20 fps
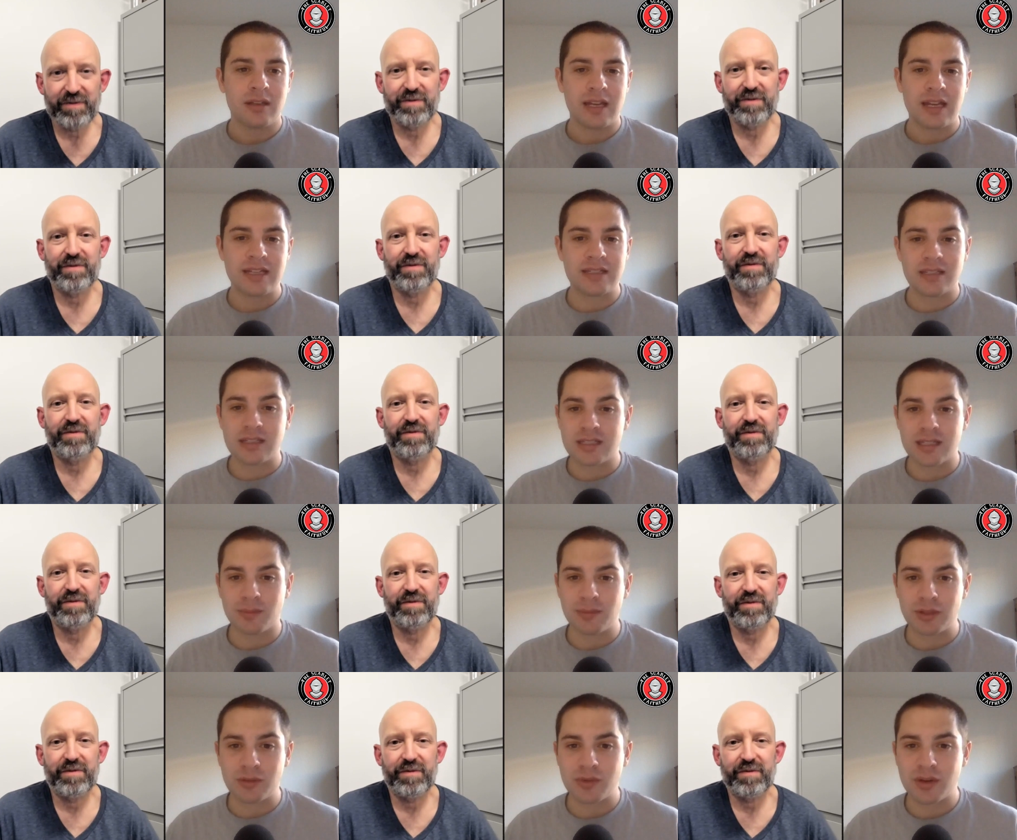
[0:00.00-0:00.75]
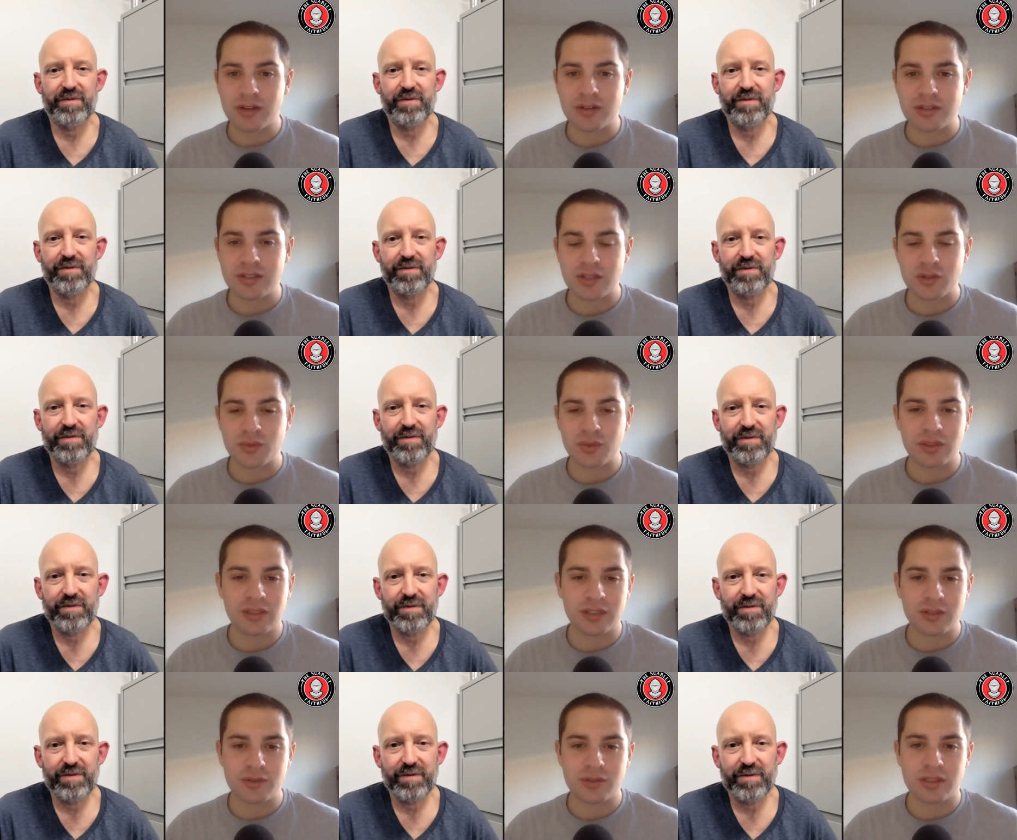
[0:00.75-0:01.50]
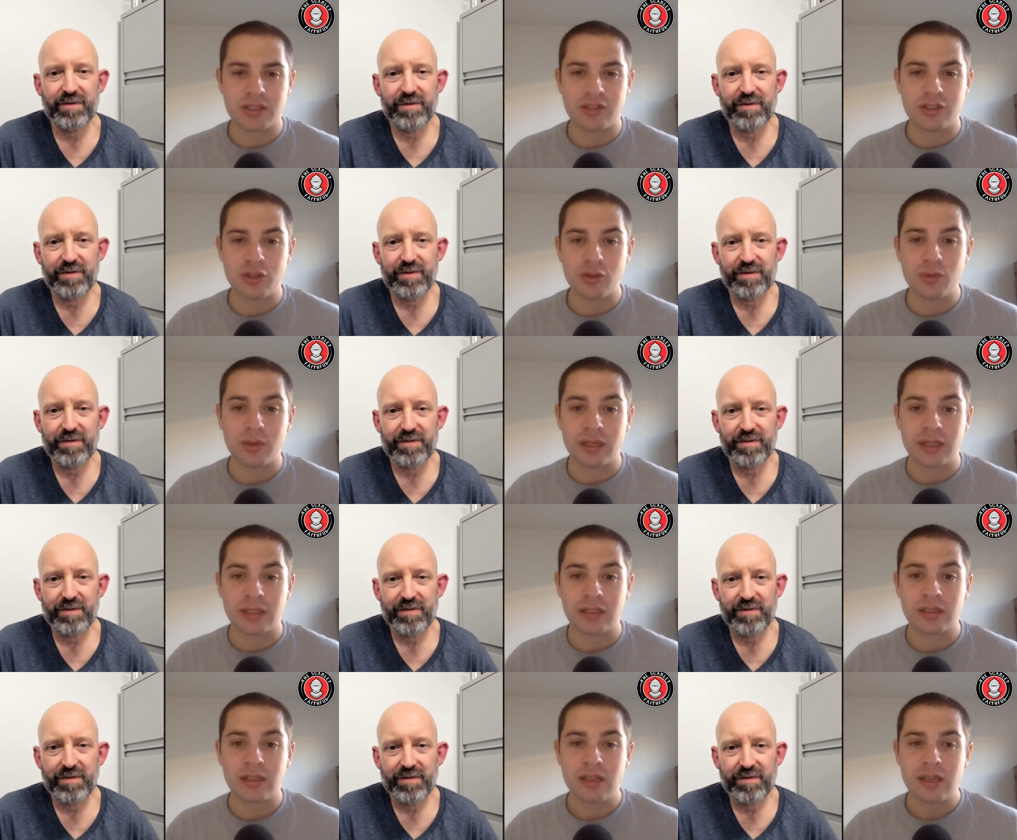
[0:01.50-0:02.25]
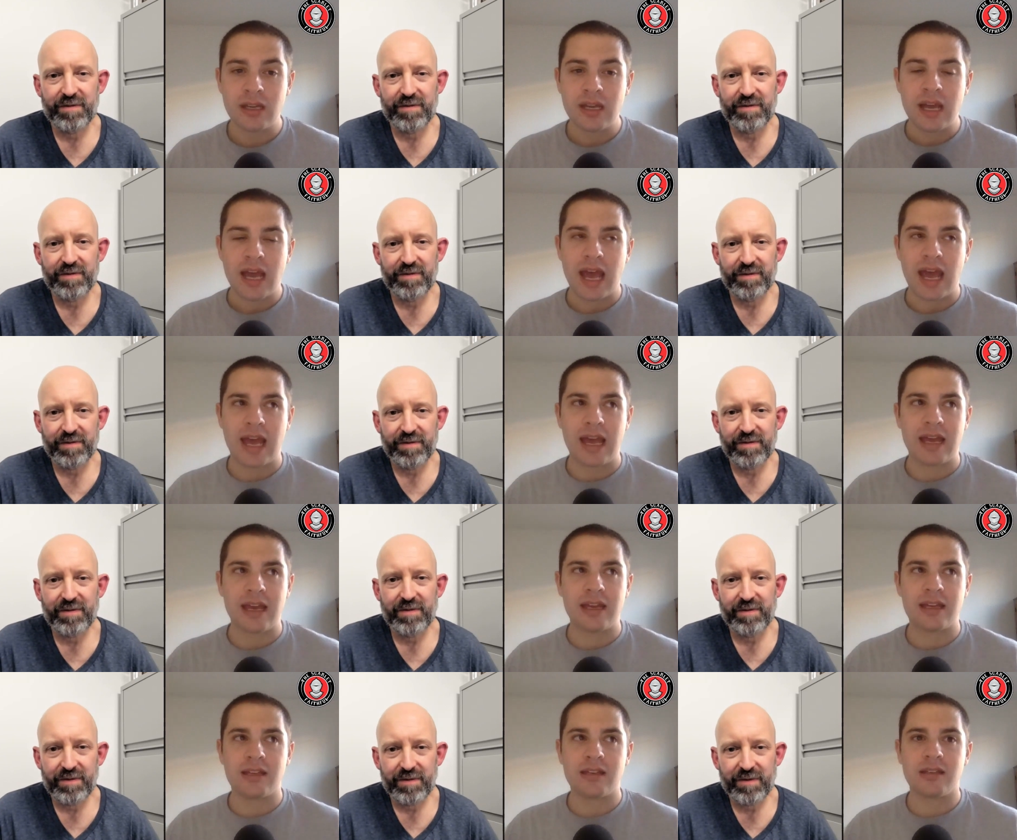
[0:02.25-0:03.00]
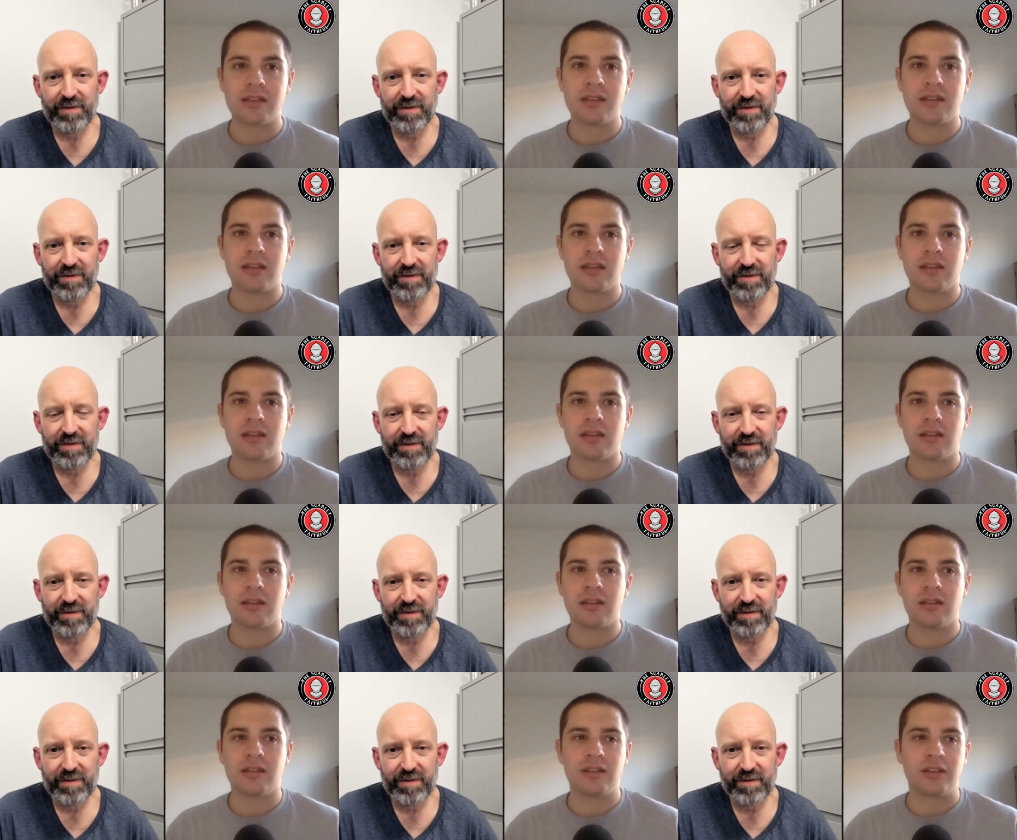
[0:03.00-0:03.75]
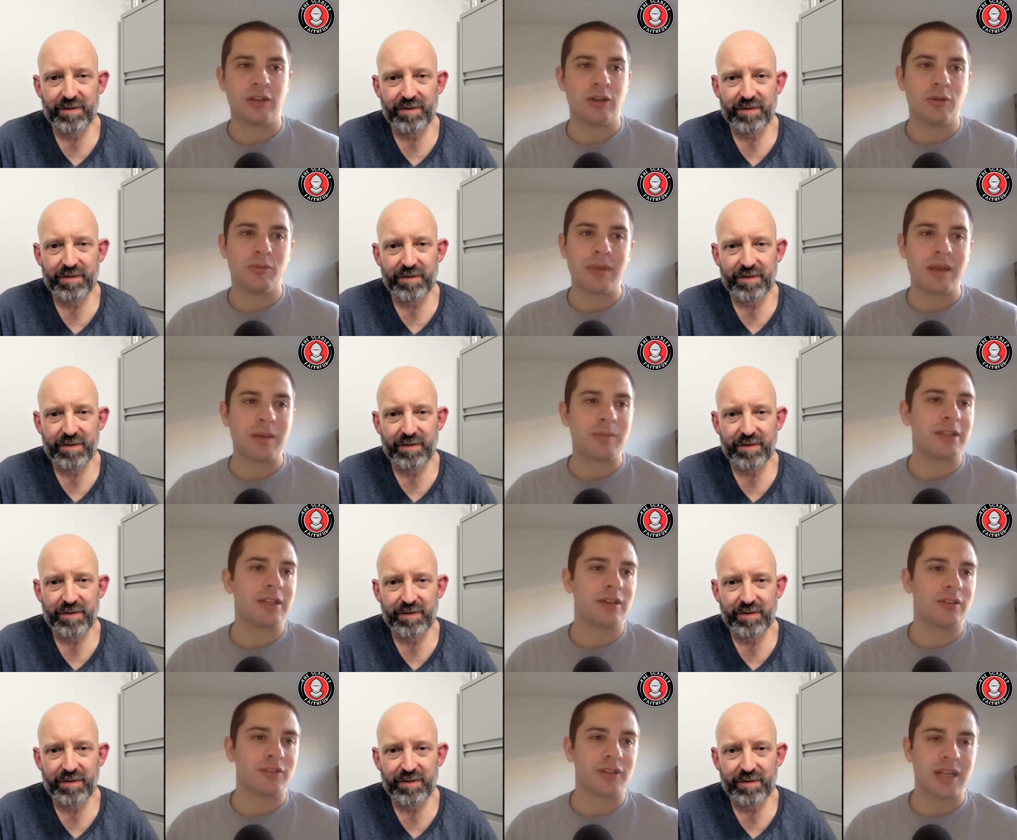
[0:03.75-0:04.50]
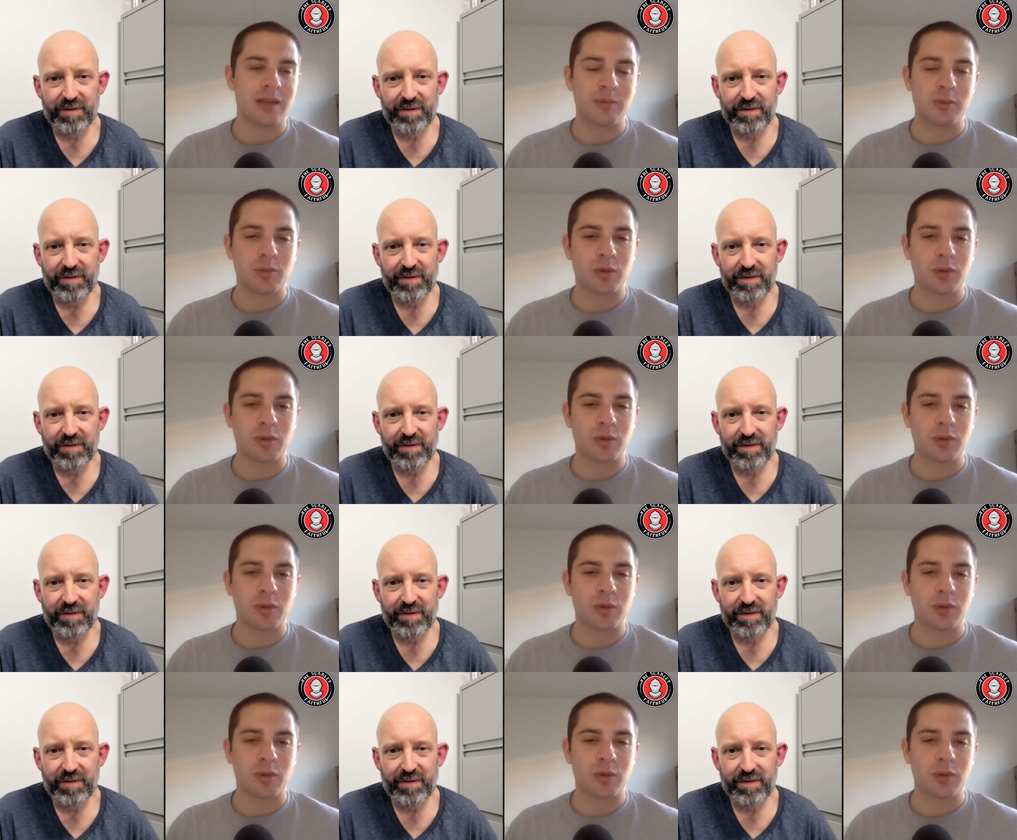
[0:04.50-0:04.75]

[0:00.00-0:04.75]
Speaker 1: isn't something Rutgers is really used to doing. And you know, maybe the other game